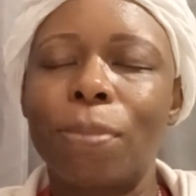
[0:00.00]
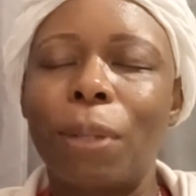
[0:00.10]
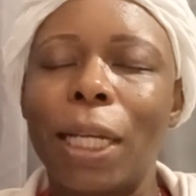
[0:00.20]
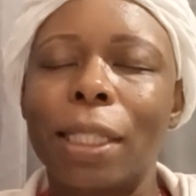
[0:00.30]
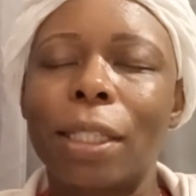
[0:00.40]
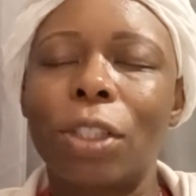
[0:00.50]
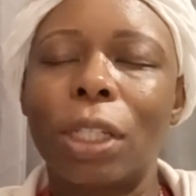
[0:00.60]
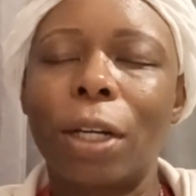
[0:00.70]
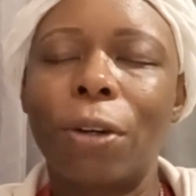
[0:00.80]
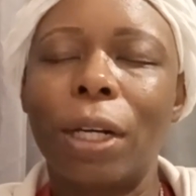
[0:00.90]
plexus
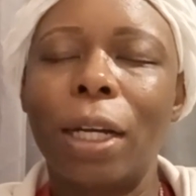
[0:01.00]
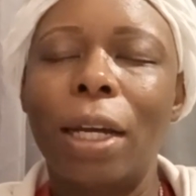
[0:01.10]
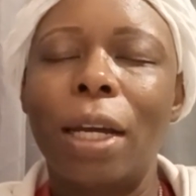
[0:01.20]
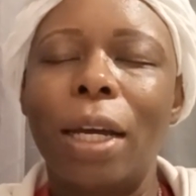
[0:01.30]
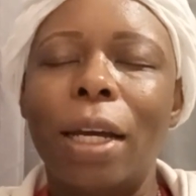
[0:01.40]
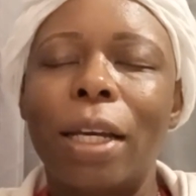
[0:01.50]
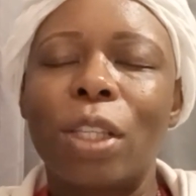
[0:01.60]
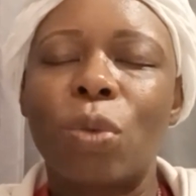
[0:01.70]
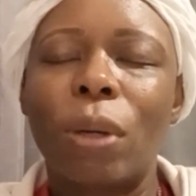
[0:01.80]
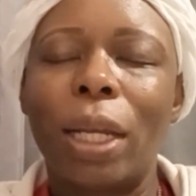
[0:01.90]
chakra,
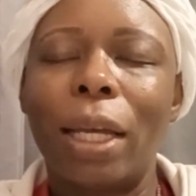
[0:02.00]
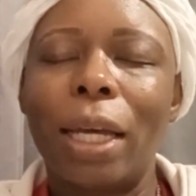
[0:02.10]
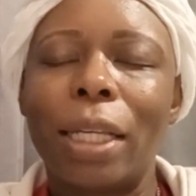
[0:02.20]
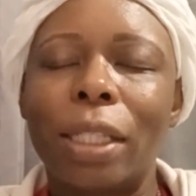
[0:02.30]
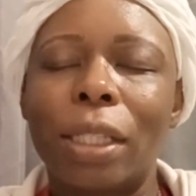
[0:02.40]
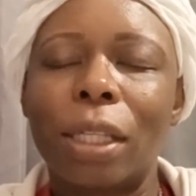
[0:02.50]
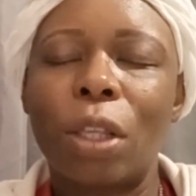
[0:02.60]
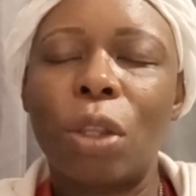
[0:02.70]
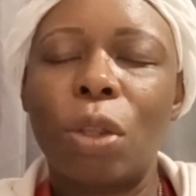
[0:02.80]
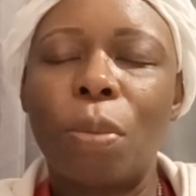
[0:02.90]
as well as
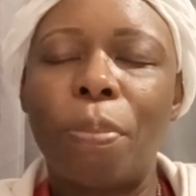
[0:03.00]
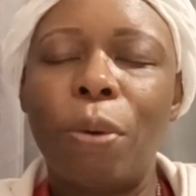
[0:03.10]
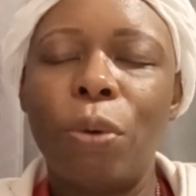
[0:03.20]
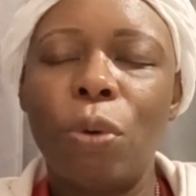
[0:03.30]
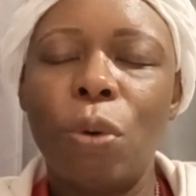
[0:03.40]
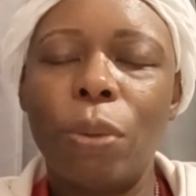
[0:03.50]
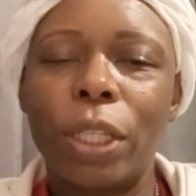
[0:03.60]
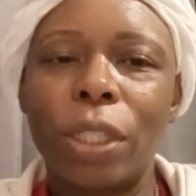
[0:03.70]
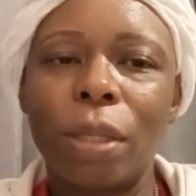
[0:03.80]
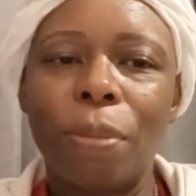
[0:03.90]
the blue,
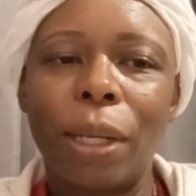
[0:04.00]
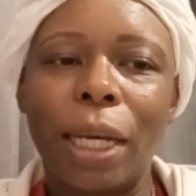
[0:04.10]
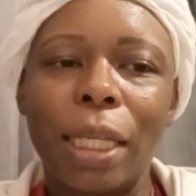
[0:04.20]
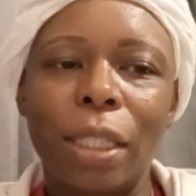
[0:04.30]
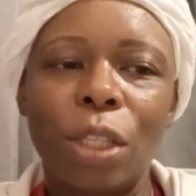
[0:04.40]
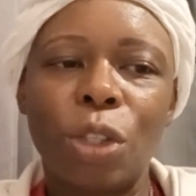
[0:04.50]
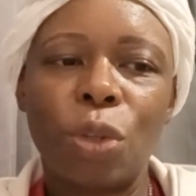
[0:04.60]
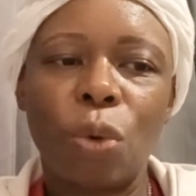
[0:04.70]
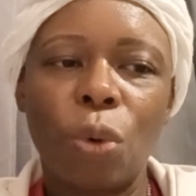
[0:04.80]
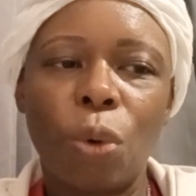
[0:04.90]
which symbolizes
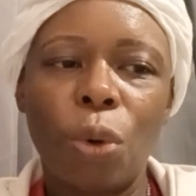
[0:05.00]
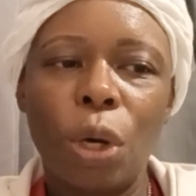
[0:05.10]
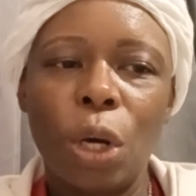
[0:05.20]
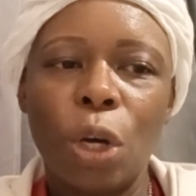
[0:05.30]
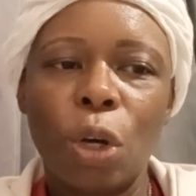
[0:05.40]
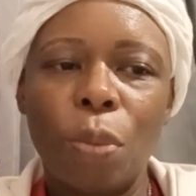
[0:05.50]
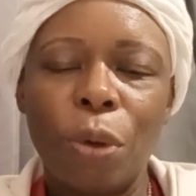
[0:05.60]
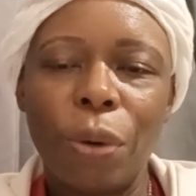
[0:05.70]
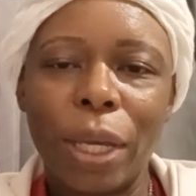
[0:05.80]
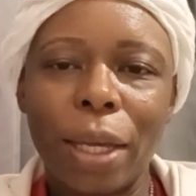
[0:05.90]
your
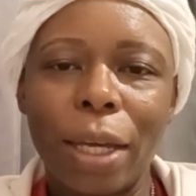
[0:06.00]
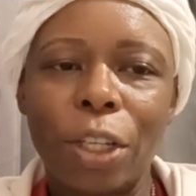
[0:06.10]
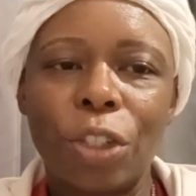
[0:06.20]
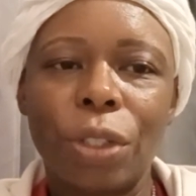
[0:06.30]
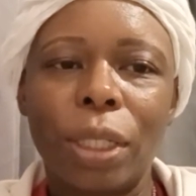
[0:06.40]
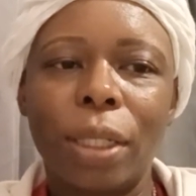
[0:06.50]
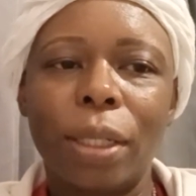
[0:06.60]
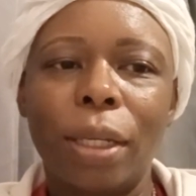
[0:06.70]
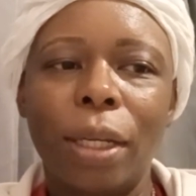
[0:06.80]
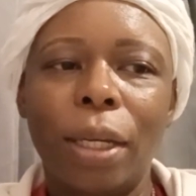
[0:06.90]

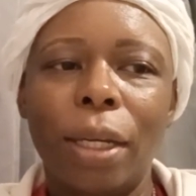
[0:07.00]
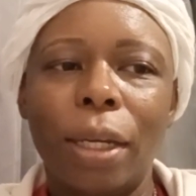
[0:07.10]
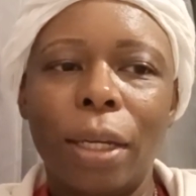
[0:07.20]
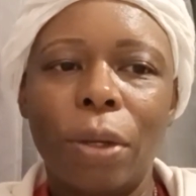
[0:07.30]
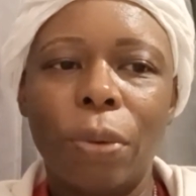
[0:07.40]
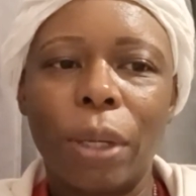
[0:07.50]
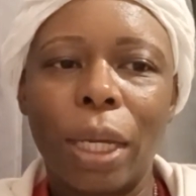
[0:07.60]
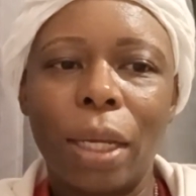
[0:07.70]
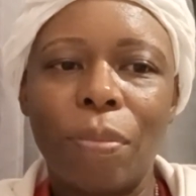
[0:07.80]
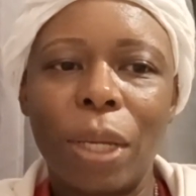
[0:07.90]
communication, you know,
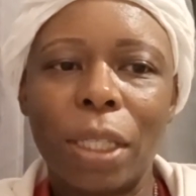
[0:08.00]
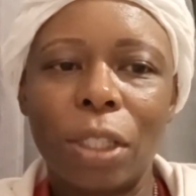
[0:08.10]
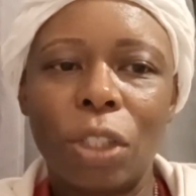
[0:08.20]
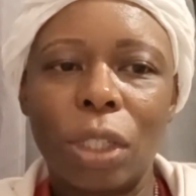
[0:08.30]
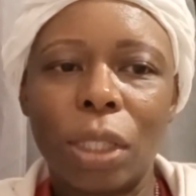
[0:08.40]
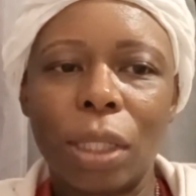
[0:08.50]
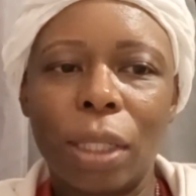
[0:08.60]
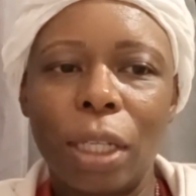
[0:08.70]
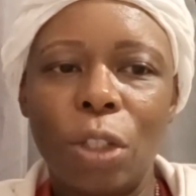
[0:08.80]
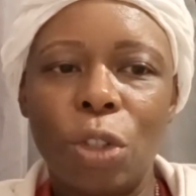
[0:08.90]
getting messages
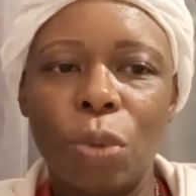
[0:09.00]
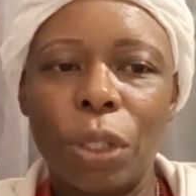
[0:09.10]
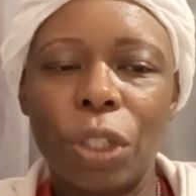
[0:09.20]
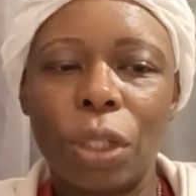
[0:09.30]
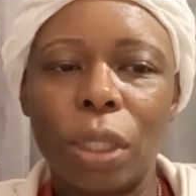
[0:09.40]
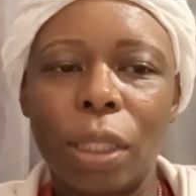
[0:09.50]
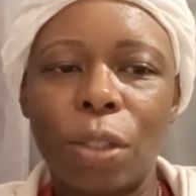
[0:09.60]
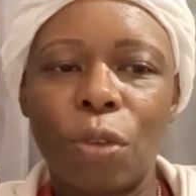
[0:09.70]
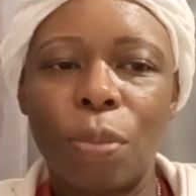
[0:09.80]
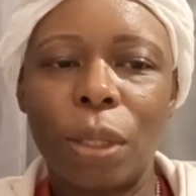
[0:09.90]
and
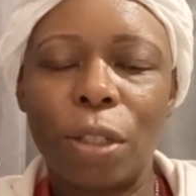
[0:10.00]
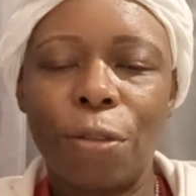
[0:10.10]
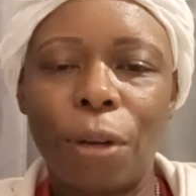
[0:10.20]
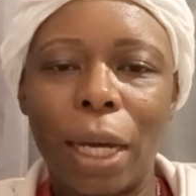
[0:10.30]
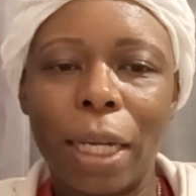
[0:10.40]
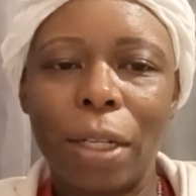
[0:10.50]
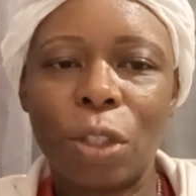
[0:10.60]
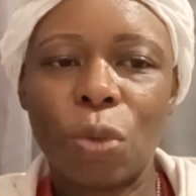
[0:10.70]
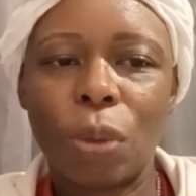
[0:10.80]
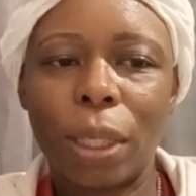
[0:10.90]
intuitions from the divine
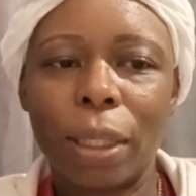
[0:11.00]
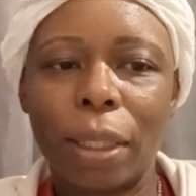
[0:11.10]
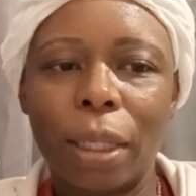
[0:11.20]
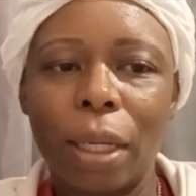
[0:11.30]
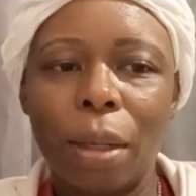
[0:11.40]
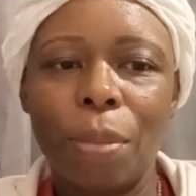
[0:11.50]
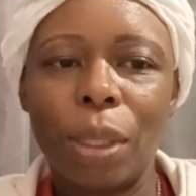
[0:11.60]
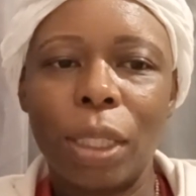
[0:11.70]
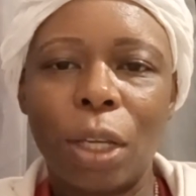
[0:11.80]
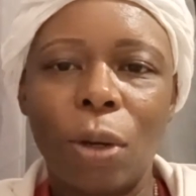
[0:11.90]
as well,
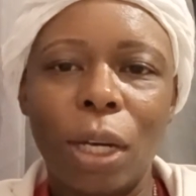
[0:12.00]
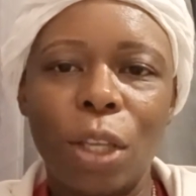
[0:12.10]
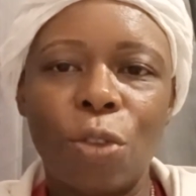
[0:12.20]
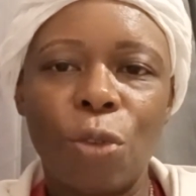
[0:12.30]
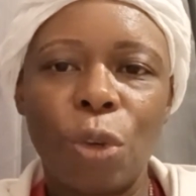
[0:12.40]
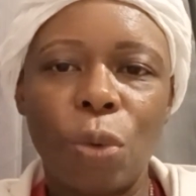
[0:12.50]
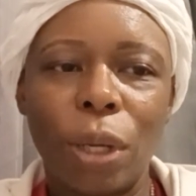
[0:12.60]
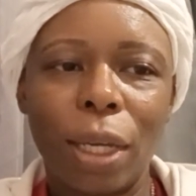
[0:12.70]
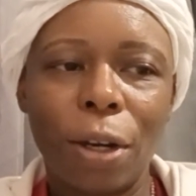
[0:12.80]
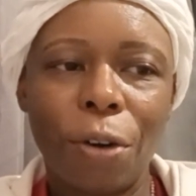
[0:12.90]
particularly through your
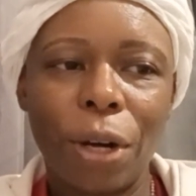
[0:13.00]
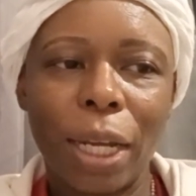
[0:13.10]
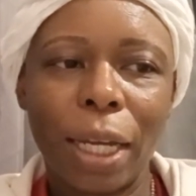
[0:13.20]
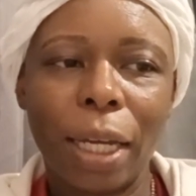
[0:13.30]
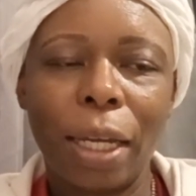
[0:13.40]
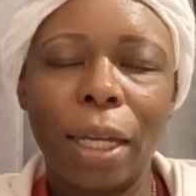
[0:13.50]
hearing.